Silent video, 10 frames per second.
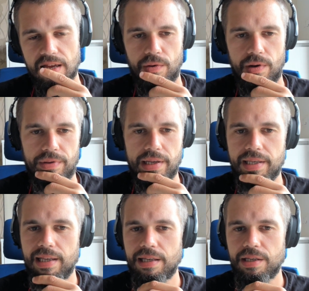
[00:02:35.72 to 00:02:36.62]
Well,
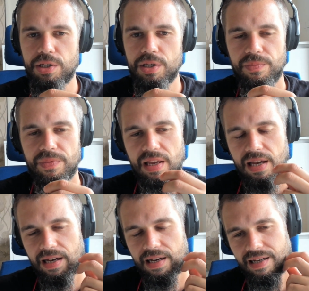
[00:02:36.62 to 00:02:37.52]
that's awesome.
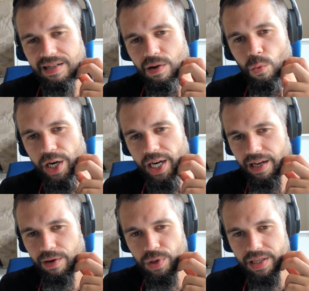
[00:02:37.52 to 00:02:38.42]

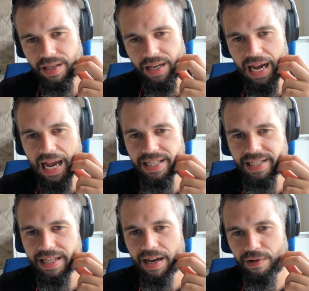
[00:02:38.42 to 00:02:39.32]
Working with the
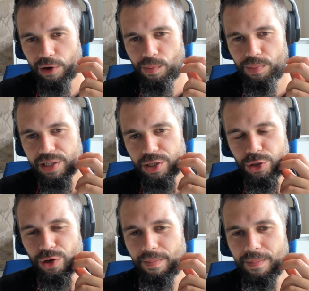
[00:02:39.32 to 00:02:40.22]
80 developers
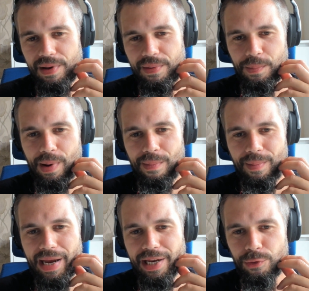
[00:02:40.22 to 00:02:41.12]
surely
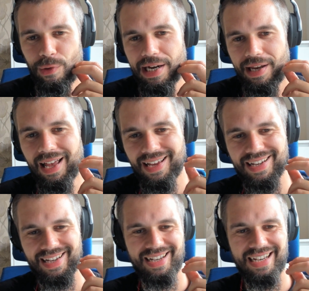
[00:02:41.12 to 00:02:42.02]
make you ready
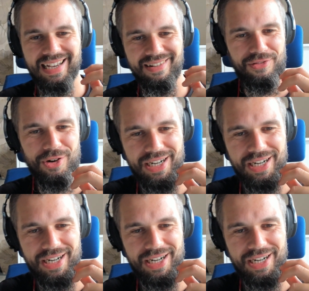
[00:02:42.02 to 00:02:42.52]
for